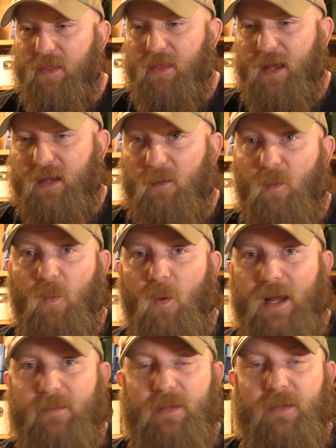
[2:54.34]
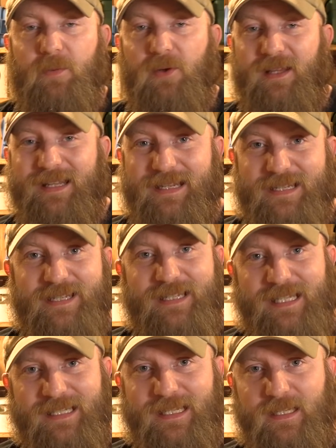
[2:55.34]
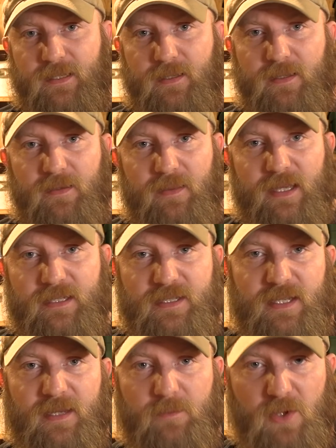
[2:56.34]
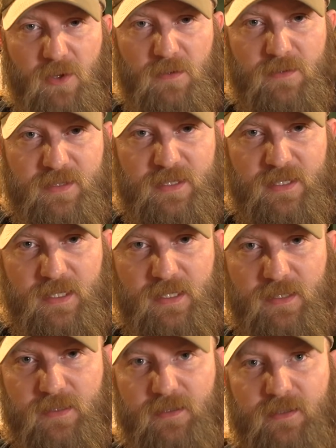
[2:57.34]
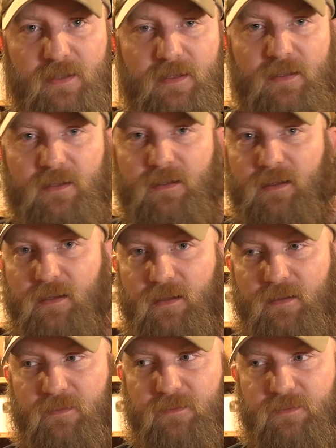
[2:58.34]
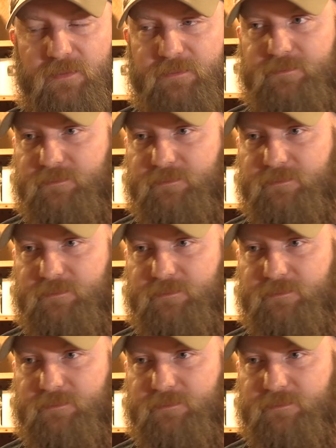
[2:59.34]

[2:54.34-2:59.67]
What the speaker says: that white people get extended that same courtesy of